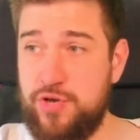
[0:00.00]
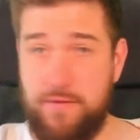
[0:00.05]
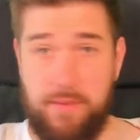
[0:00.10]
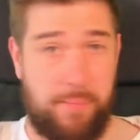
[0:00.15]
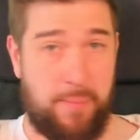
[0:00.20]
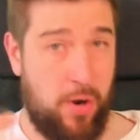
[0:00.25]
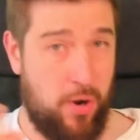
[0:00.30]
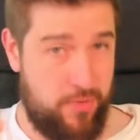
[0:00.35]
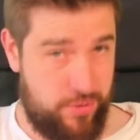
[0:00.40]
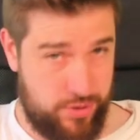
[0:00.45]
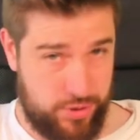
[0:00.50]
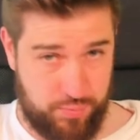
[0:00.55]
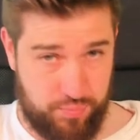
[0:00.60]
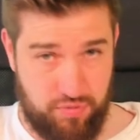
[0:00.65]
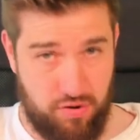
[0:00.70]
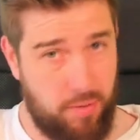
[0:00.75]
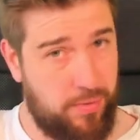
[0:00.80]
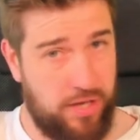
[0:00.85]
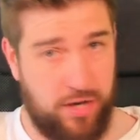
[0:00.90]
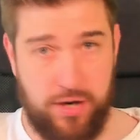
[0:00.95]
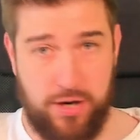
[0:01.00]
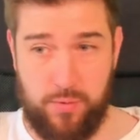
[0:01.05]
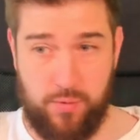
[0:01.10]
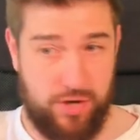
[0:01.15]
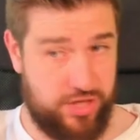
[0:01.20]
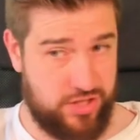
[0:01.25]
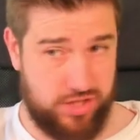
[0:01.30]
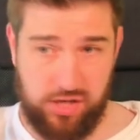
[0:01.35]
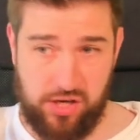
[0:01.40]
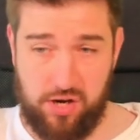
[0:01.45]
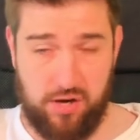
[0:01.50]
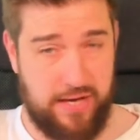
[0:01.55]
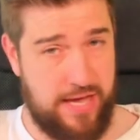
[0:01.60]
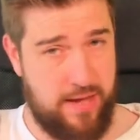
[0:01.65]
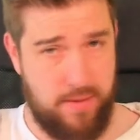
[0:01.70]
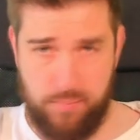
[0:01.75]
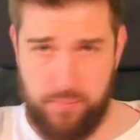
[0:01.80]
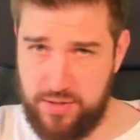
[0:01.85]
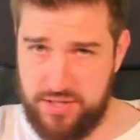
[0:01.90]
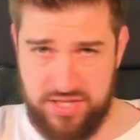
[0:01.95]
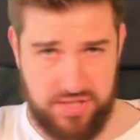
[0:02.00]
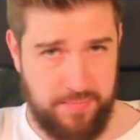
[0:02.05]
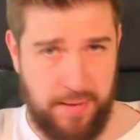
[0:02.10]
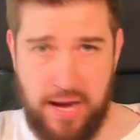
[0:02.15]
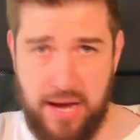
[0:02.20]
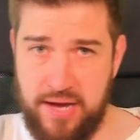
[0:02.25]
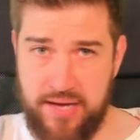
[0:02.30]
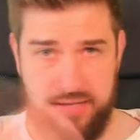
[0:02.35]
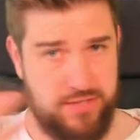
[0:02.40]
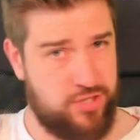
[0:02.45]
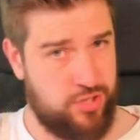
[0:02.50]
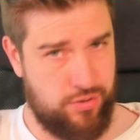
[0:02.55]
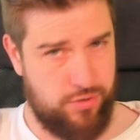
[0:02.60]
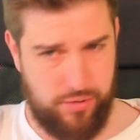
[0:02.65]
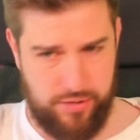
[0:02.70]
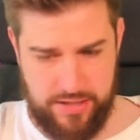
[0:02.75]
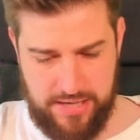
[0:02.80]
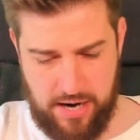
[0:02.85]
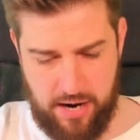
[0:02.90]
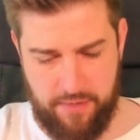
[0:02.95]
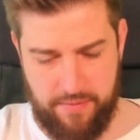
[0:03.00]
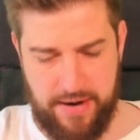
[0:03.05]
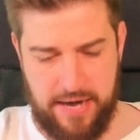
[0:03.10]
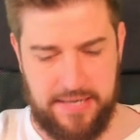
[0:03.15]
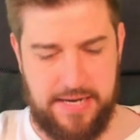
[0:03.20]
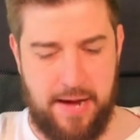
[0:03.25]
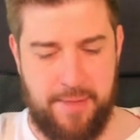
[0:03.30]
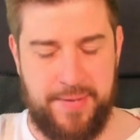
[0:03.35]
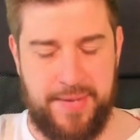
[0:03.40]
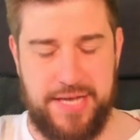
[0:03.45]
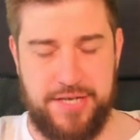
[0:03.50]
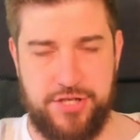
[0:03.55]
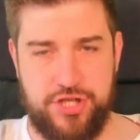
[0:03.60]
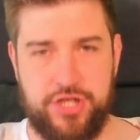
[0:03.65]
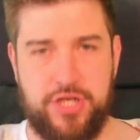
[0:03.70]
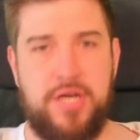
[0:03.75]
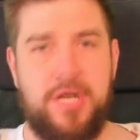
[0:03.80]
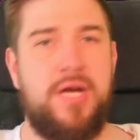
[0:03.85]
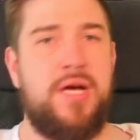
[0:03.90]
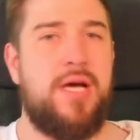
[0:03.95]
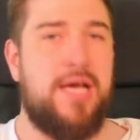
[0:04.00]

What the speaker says: Your opponent's probably going to want to target him with smites and other direct damage.